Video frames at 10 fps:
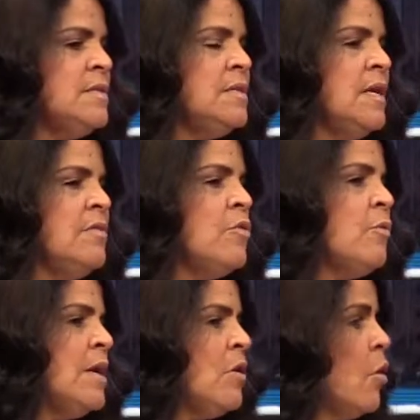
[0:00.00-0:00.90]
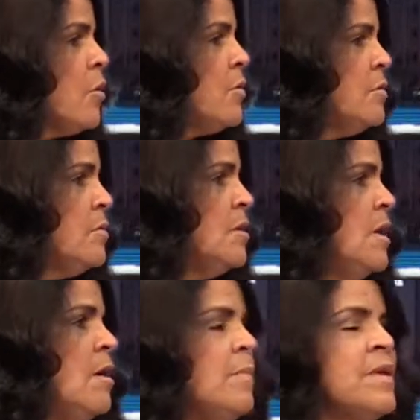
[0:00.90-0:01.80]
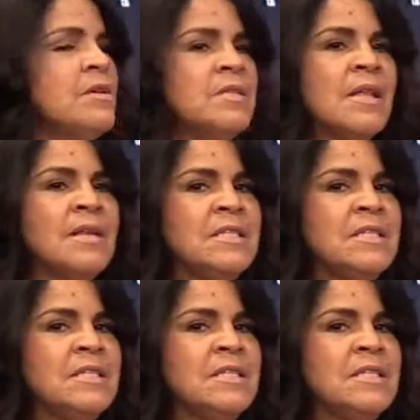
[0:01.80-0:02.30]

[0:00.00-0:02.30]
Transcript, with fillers: it in the right heart Yes, because a lot